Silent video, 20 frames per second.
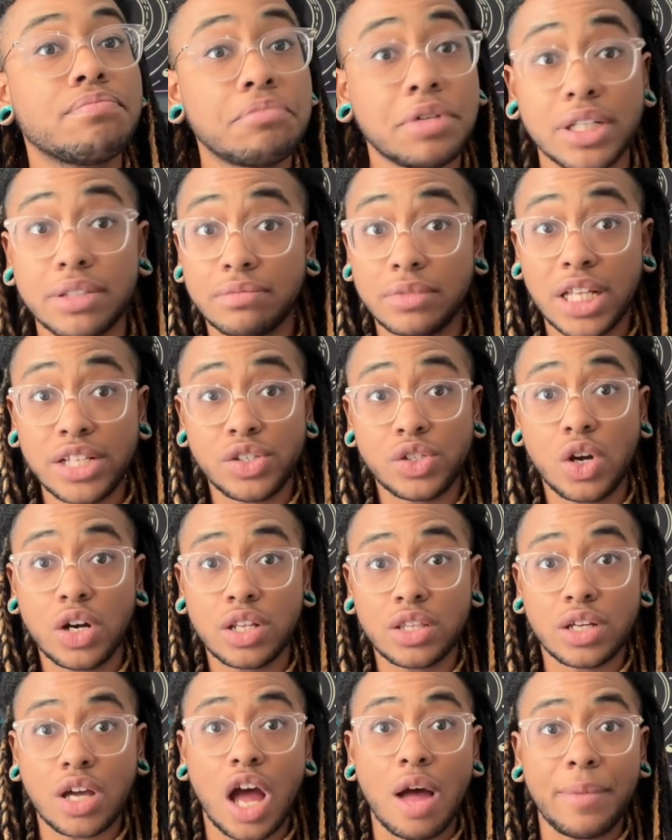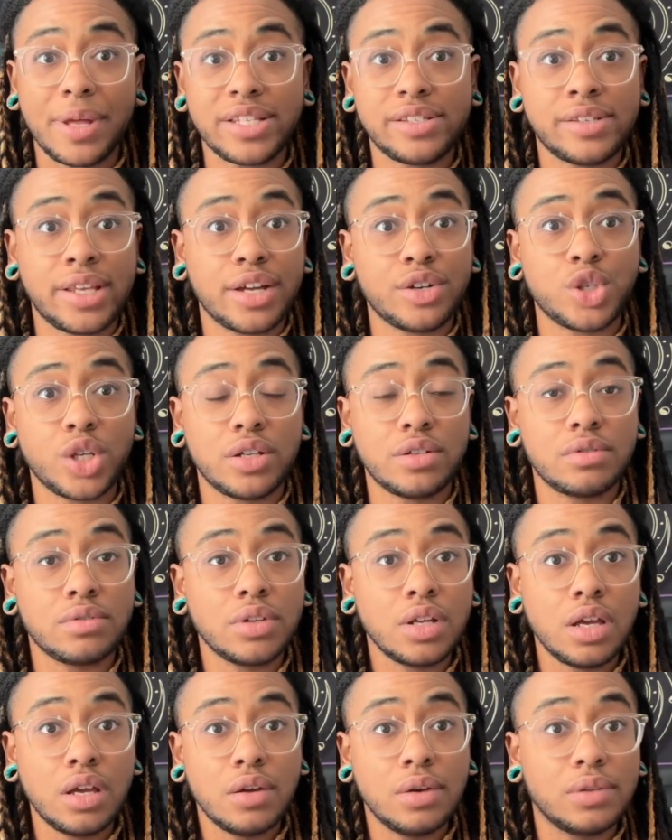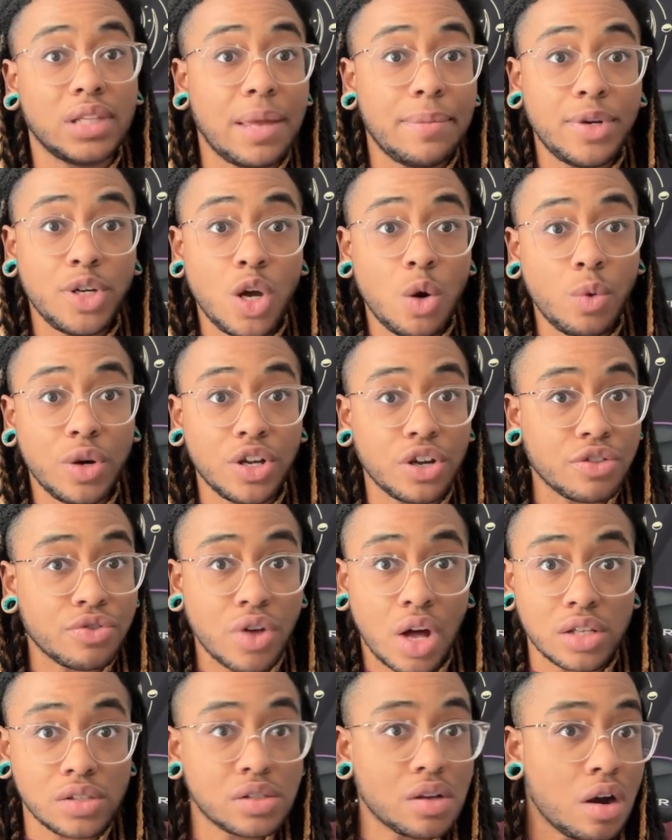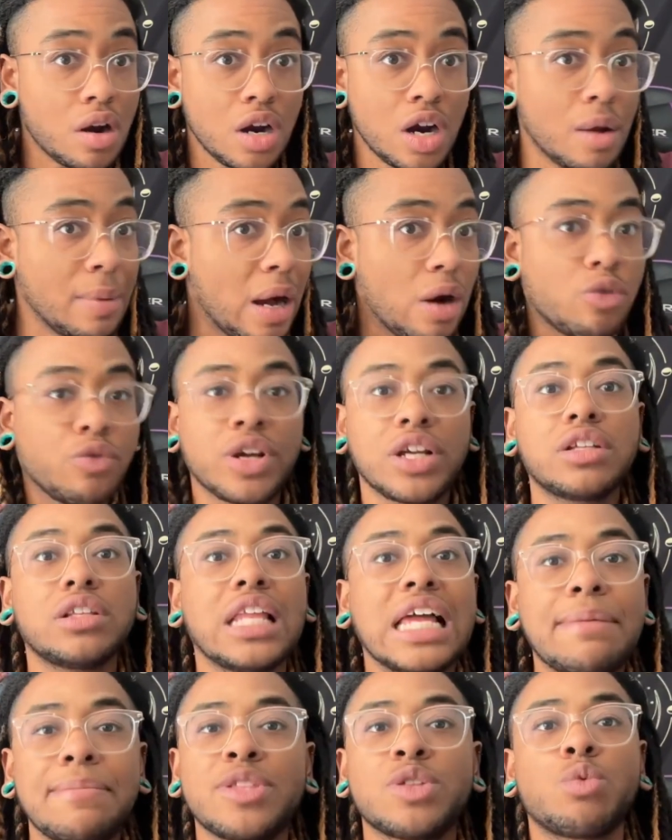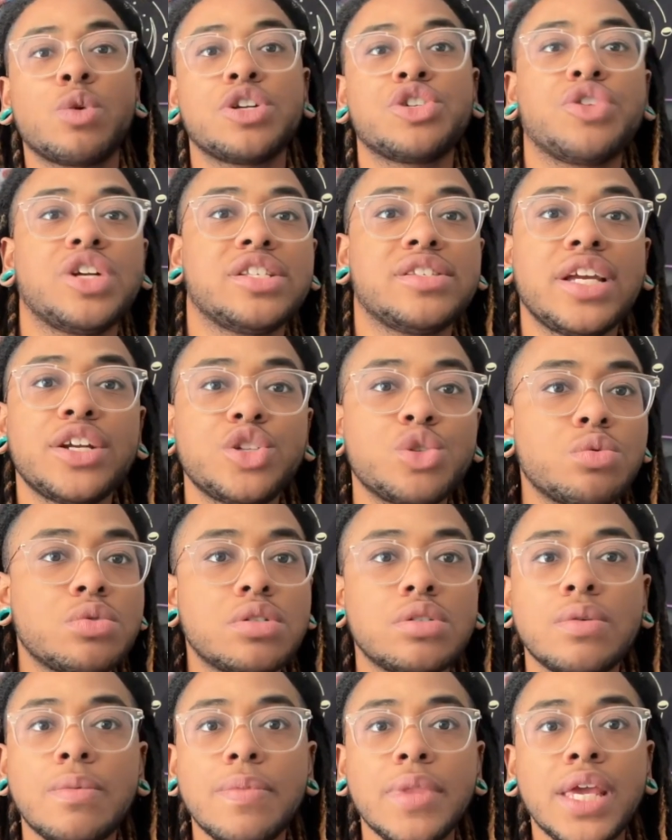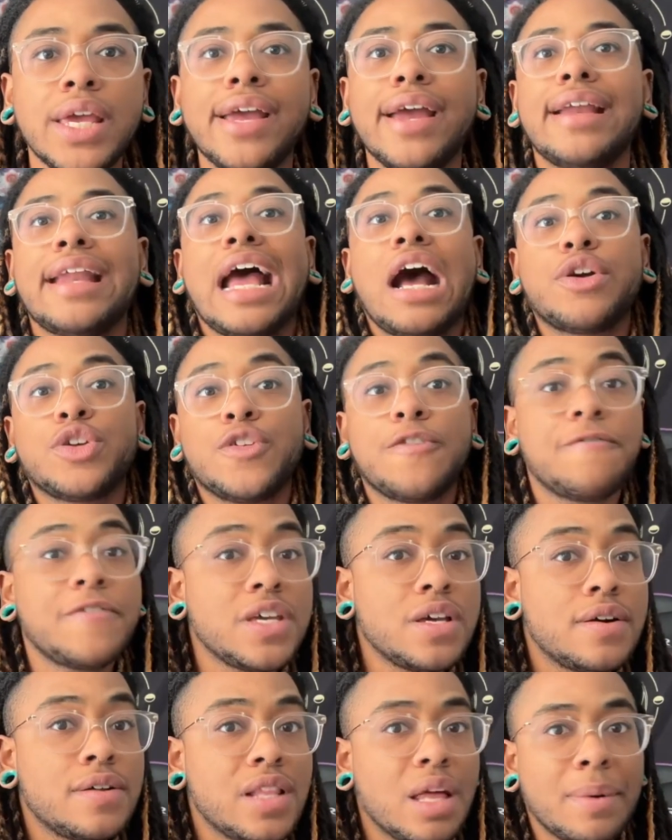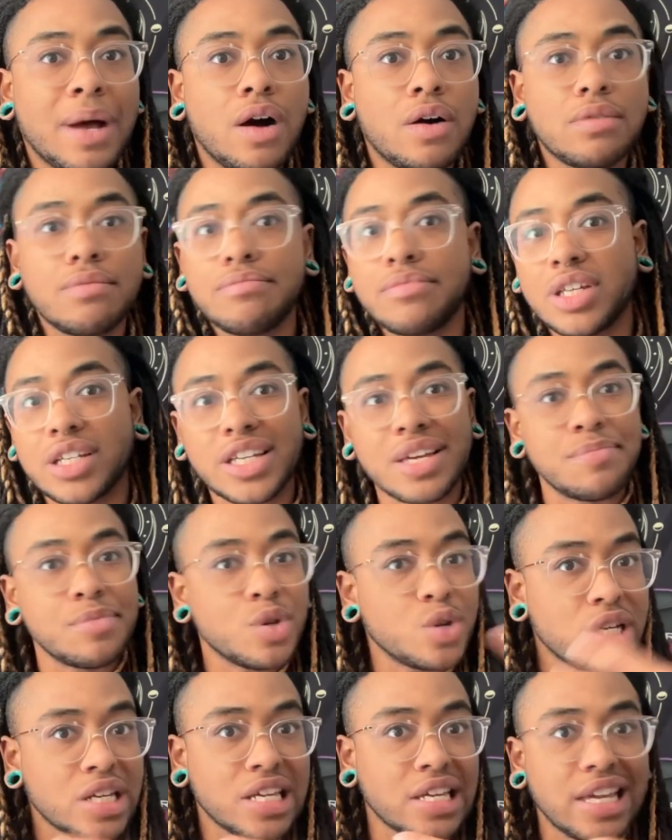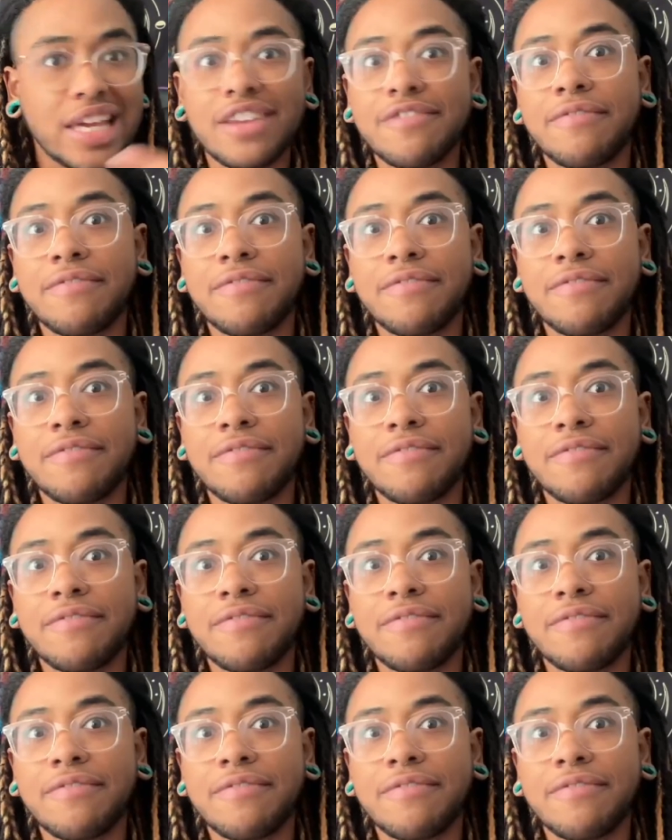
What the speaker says: But let's start in the comments section. Let me know what your thoughts are about reclaiming the word transsexual and how you feel about the community